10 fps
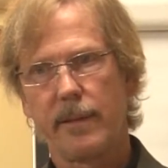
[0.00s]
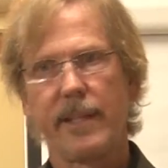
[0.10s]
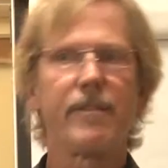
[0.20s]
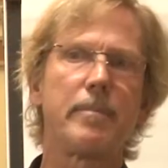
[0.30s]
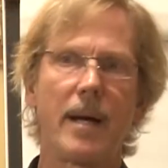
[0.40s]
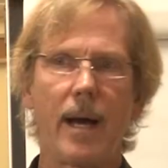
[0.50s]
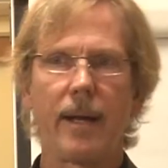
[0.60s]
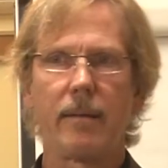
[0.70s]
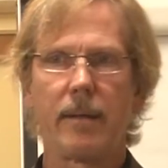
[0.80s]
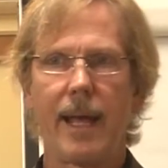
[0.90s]
leave it
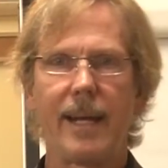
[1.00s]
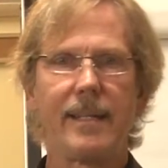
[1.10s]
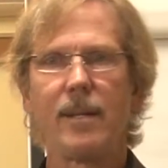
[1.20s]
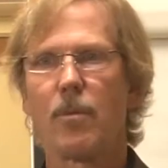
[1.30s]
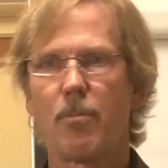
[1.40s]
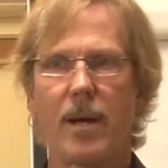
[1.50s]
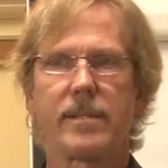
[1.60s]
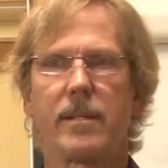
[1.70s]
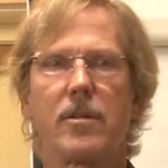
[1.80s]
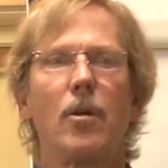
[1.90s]
behind and de-repress it.